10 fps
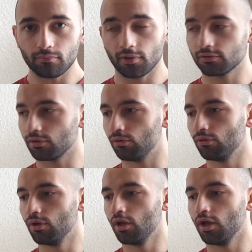So
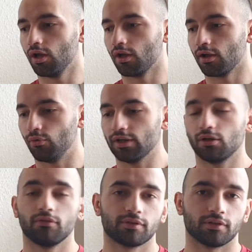quite
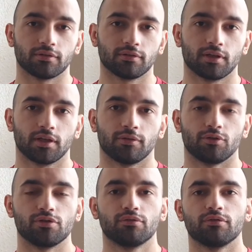often,
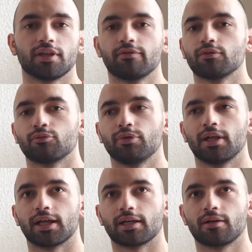Jiu-Jitsu is never going to be
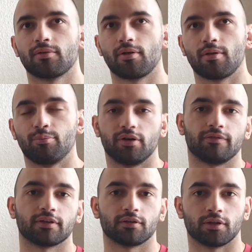like
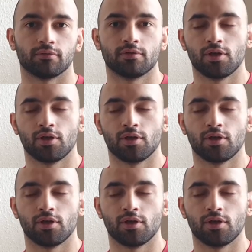perfect, you know.